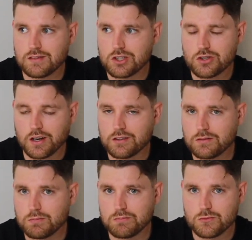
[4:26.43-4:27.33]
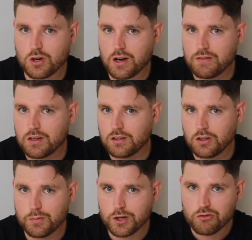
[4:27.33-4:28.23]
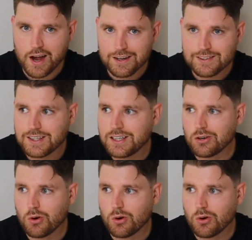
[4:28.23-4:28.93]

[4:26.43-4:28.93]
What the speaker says: the truck's driving a little bit erratically,